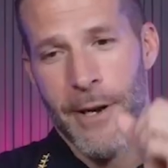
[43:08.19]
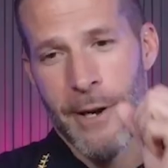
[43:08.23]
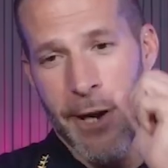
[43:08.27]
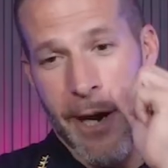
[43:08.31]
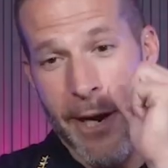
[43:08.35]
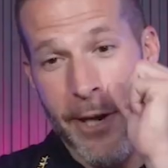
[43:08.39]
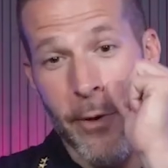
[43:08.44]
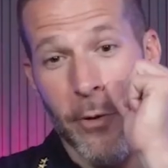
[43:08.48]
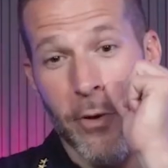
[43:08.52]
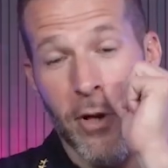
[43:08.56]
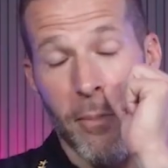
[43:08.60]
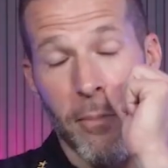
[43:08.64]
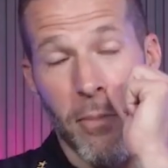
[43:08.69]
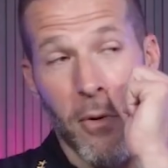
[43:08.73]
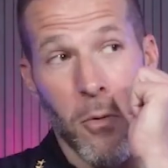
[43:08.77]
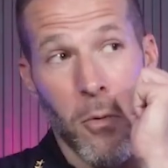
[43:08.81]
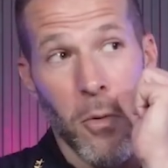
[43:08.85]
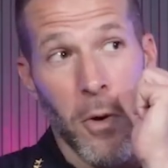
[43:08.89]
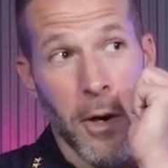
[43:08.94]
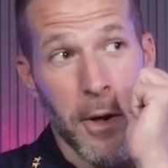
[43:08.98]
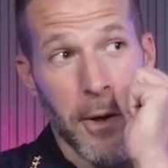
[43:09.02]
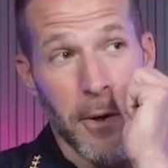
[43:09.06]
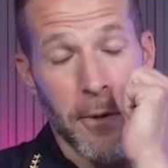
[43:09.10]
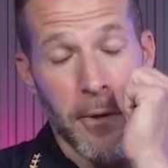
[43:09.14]
I know number
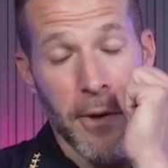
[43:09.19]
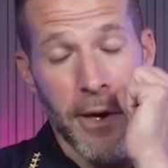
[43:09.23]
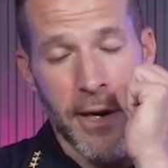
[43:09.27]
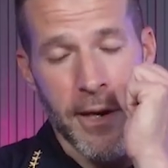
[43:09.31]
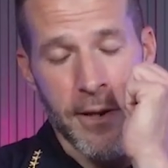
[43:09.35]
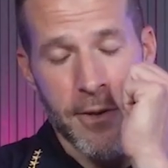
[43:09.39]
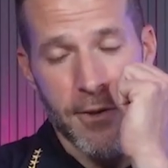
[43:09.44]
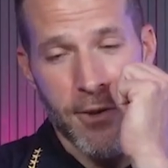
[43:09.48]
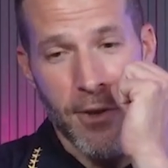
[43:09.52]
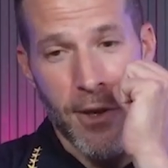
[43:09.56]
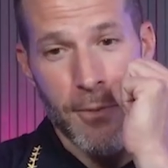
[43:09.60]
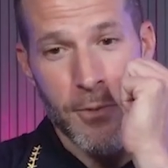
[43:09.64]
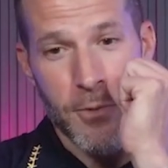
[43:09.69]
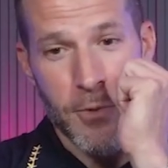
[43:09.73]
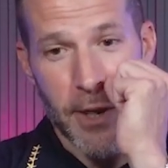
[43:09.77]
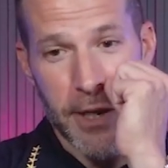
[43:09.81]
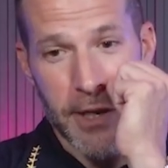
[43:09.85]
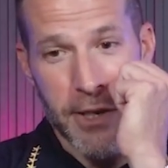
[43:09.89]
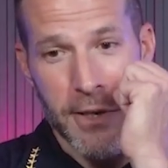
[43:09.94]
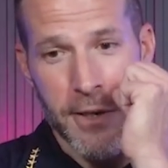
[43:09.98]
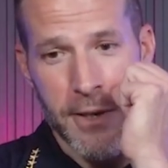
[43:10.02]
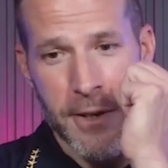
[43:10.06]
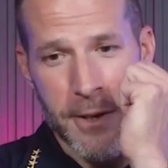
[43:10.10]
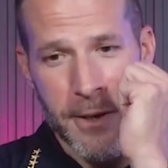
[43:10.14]
1 already, so I'm
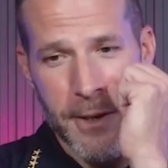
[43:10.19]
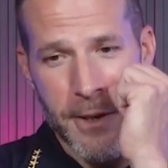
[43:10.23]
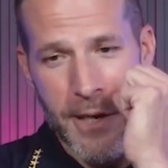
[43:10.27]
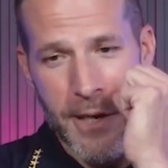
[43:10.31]
trying to